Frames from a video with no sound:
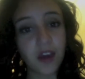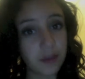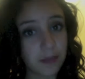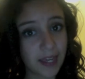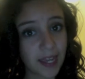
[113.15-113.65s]
The
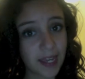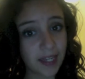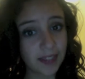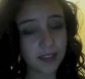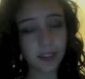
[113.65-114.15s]

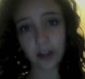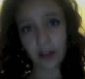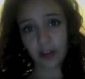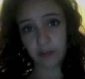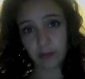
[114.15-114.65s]
mechanics
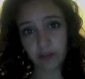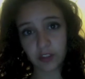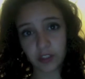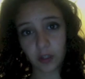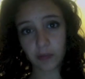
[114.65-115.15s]
of a moving
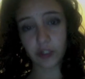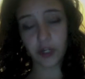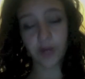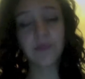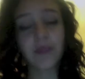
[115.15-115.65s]

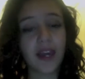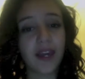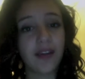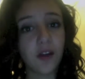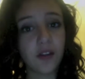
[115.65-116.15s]
sculpture
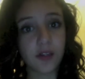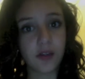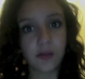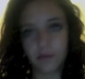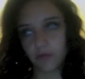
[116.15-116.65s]
and
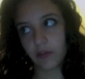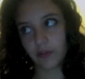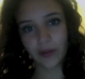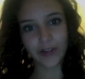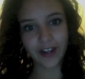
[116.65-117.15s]
also, of
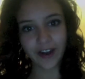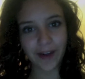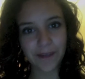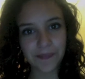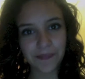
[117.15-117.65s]
course, art.